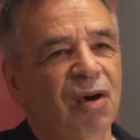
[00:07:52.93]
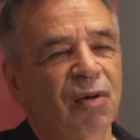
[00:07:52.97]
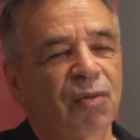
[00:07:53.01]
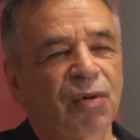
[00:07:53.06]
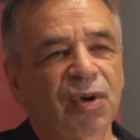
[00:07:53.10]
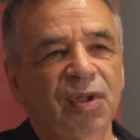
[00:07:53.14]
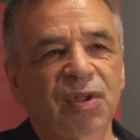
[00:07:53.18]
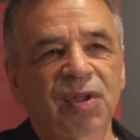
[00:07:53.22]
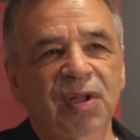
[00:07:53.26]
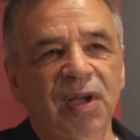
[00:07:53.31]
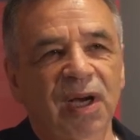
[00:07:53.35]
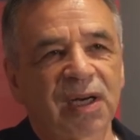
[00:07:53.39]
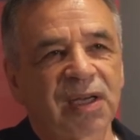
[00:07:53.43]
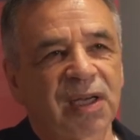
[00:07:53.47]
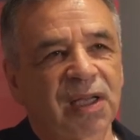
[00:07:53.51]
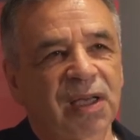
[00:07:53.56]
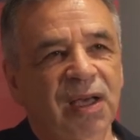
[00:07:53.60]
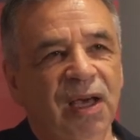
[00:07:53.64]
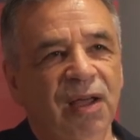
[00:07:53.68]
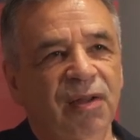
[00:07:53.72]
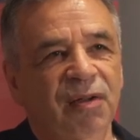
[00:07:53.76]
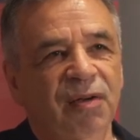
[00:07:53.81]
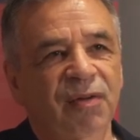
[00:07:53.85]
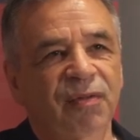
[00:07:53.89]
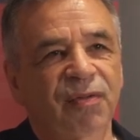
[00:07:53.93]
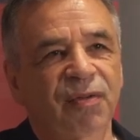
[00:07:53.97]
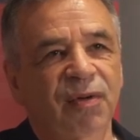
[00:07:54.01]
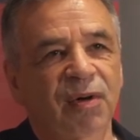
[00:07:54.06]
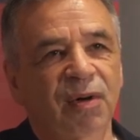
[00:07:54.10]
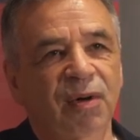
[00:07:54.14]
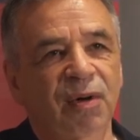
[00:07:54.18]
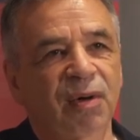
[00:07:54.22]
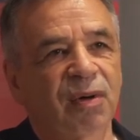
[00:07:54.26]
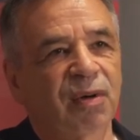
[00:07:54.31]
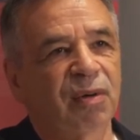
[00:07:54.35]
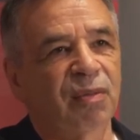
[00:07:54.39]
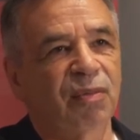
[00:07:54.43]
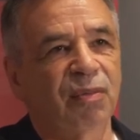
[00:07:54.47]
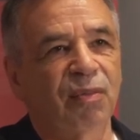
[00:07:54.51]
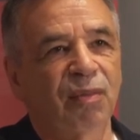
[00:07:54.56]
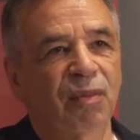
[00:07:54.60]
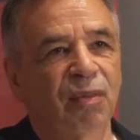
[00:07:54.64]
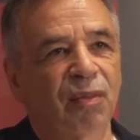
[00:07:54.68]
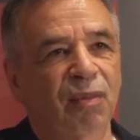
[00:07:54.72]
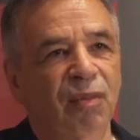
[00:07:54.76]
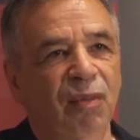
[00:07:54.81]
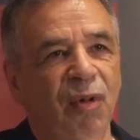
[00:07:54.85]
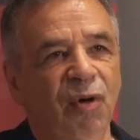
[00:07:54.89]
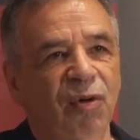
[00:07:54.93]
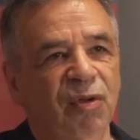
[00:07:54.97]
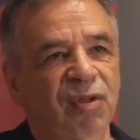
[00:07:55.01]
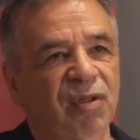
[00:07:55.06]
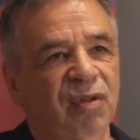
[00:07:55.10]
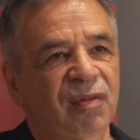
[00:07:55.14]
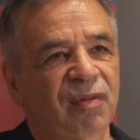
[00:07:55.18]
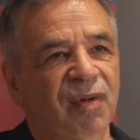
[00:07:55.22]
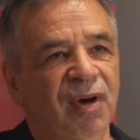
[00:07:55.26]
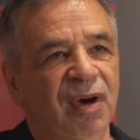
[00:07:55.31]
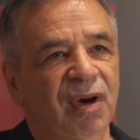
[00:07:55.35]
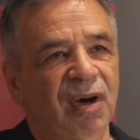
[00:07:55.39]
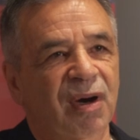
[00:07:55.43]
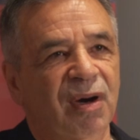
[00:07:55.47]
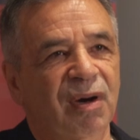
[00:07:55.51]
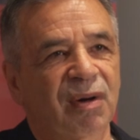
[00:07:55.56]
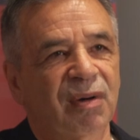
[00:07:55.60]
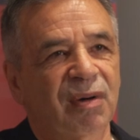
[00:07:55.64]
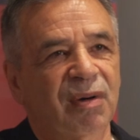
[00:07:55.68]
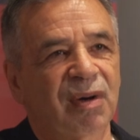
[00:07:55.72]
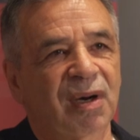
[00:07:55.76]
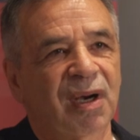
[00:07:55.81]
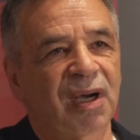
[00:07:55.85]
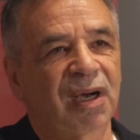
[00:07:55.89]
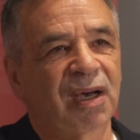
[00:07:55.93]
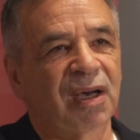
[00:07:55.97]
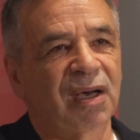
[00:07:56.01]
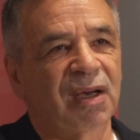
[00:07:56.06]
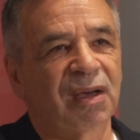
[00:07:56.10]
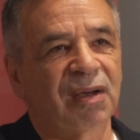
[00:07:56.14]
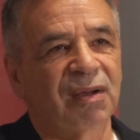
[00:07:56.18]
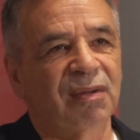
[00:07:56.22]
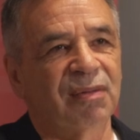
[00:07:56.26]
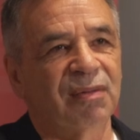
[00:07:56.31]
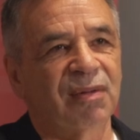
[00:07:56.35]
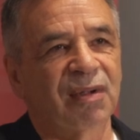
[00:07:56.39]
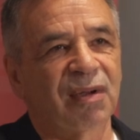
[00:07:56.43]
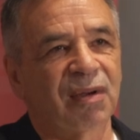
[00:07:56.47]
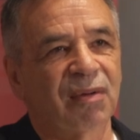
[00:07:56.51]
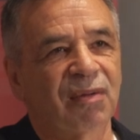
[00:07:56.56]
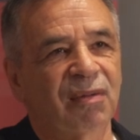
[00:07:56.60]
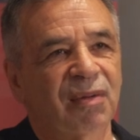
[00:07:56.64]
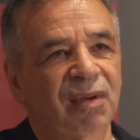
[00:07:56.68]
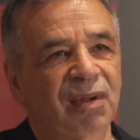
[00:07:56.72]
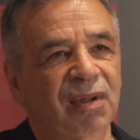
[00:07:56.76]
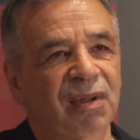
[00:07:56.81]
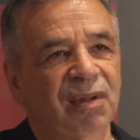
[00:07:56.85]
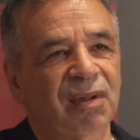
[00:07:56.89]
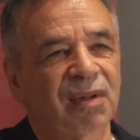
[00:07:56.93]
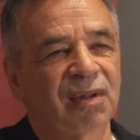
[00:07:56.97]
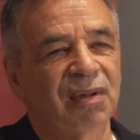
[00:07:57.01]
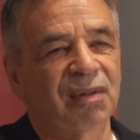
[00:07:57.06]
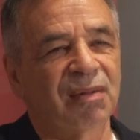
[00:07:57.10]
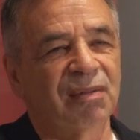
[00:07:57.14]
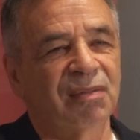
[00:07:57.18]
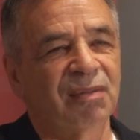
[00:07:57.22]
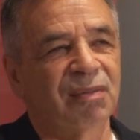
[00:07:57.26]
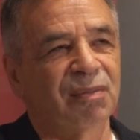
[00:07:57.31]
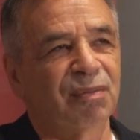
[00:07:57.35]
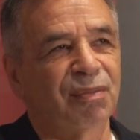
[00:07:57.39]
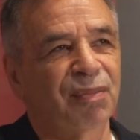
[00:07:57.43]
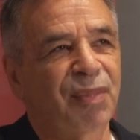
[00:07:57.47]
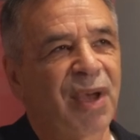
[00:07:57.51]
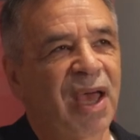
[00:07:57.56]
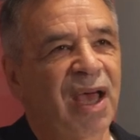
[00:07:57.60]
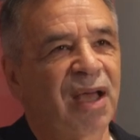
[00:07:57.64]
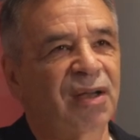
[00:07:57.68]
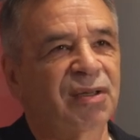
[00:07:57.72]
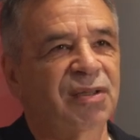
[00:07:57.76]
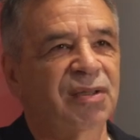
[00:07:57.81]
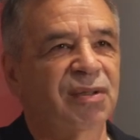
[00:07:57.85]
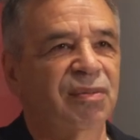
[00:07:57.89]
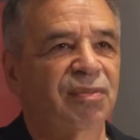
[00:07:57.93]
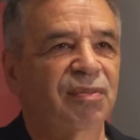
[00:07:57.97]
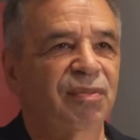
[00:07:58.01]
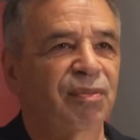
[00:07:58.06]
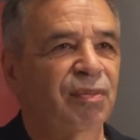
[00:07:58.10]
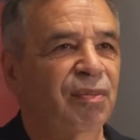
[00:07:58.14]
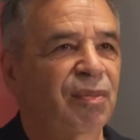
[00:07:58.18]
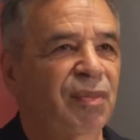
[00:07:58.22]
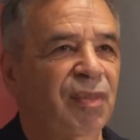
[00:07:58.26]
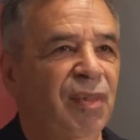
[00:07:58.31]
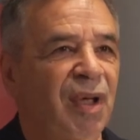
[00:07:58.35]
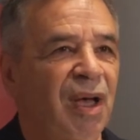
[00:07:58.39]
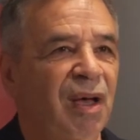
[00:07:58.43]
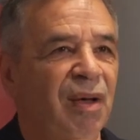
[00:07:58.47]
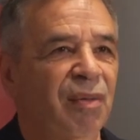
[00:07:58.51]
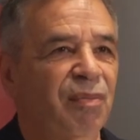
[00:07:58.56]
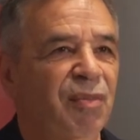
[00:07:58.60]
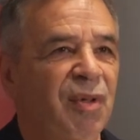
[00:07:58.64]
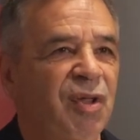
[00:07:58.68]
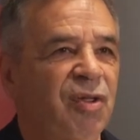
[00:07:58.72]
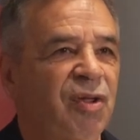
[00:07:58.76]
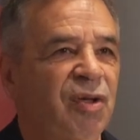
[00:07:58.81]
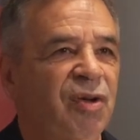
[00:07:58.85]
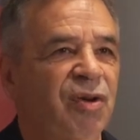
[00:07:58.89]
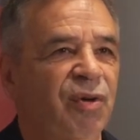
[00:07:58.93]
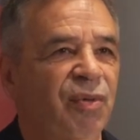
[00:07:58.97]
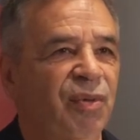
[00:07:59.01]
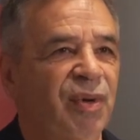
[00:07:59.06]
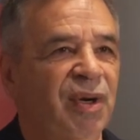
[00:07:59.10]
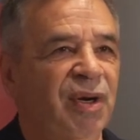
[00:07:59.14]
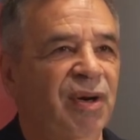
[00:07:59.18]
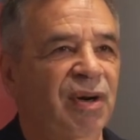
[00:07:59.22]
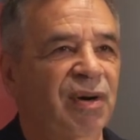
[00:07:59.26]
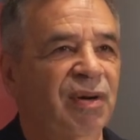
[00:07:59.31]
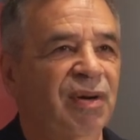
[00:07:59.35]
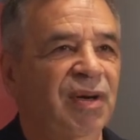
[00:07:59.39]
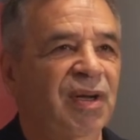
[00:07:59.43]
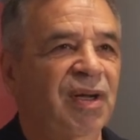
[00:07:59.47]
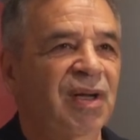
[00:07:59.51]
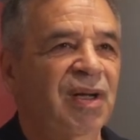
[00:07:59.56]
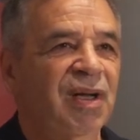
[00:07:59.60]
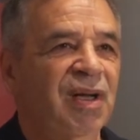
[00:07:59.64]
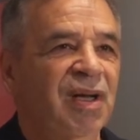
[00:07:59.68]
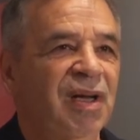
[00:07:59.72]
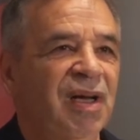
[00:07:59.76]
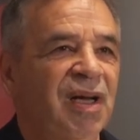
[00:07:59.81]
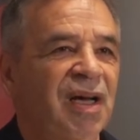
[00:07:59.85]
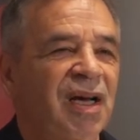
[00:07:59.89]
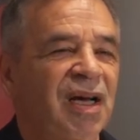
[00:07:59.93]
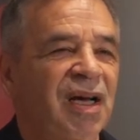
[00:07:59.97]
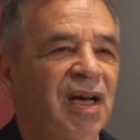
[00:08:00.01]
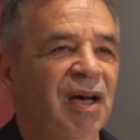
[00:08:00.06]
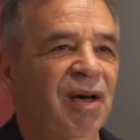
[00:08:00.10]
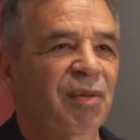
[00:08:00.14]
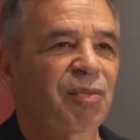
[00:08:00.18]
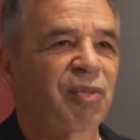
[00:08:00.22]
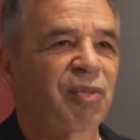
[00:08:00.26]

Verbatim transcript: we stuck together for most of our uh, you know bantam uh, midget career, uh,